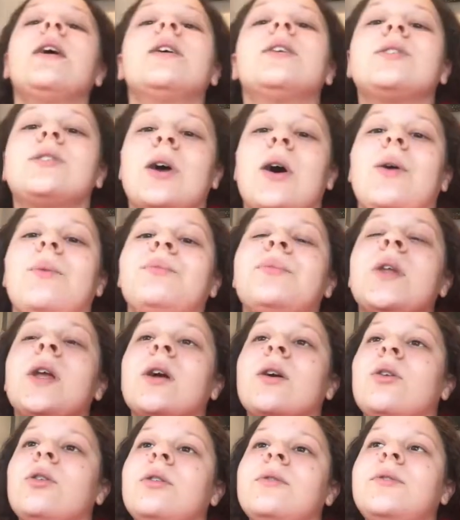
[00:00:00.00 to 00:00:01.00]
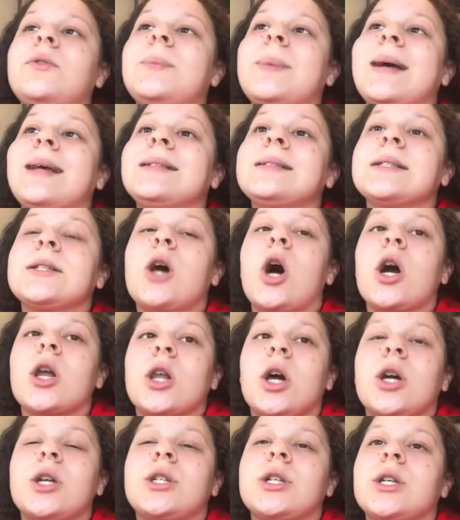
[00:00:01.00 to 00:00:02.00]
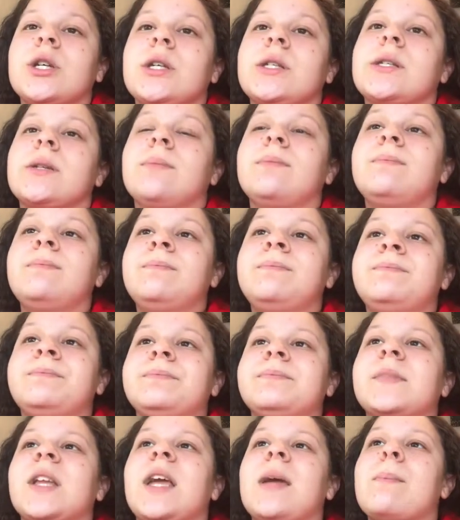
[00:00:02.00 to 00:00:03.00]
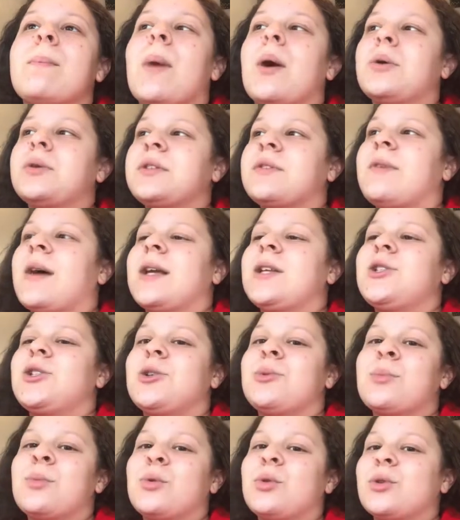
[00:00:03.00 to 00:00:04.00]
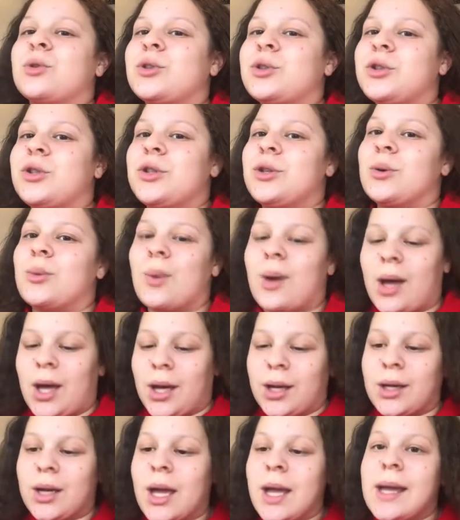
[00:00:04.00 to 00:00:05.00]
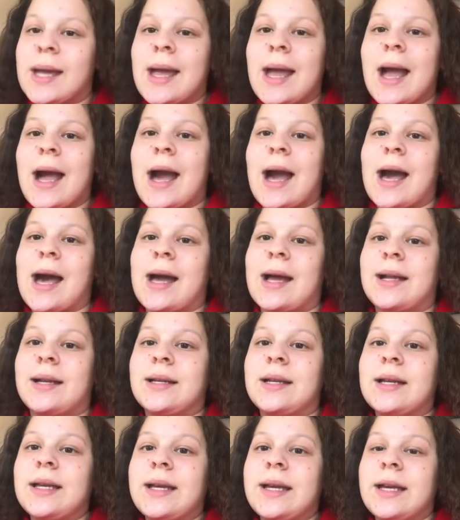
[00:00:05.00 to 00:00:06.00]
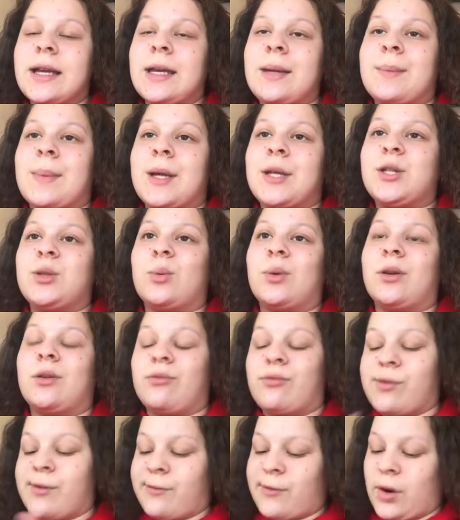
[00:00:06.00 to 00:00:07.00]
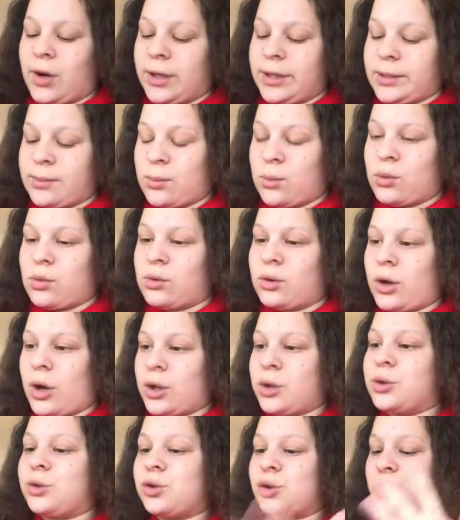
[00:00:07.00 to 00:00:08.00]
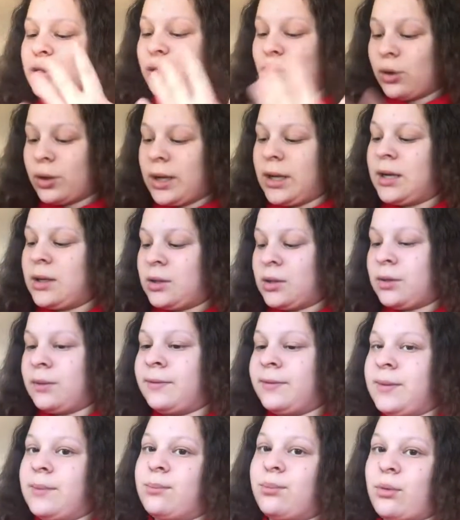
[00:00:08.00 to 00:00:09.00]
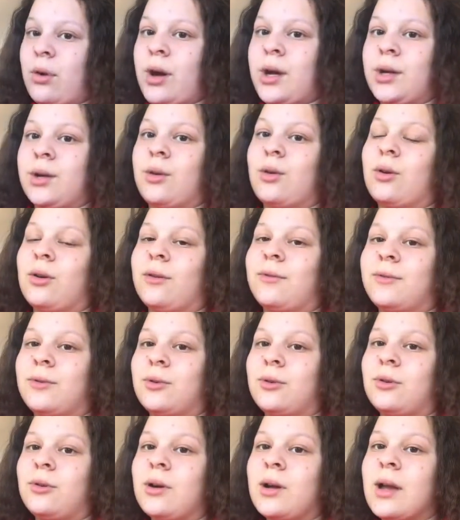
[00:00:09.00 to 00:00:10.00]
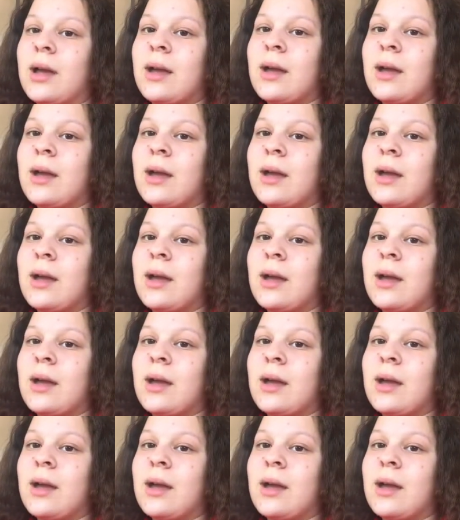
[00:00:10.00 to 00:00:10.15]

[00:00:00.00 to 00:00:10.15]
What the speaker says: So colourful pens and highlighters, it motivates you more to do your work, and it makes you want to revise more. Like just looking at something bright and colourful,